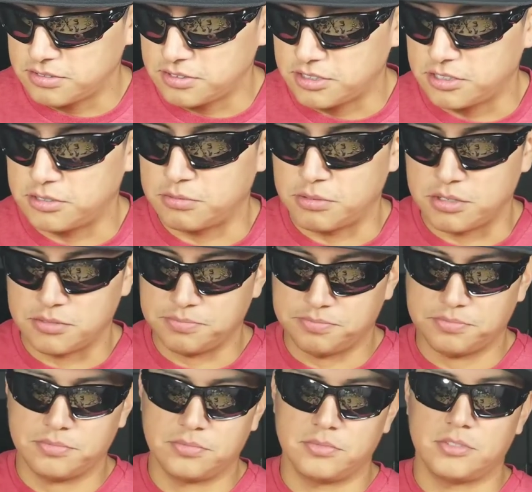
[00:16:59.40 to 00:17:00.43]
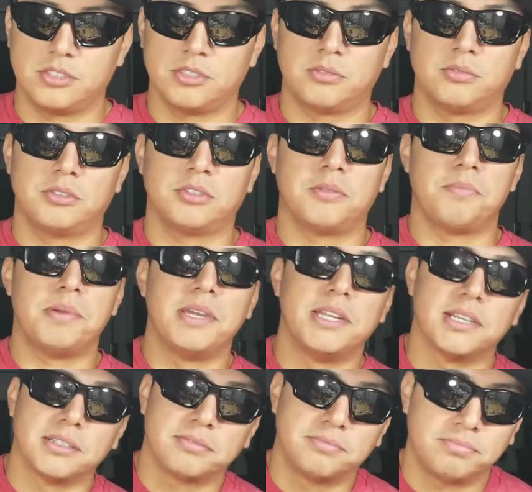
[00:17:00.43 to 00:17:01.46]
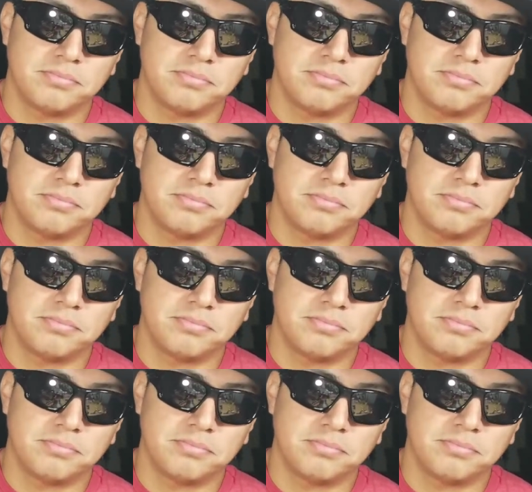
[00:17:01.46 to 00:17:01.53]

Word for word: here's one. This one's the Pita,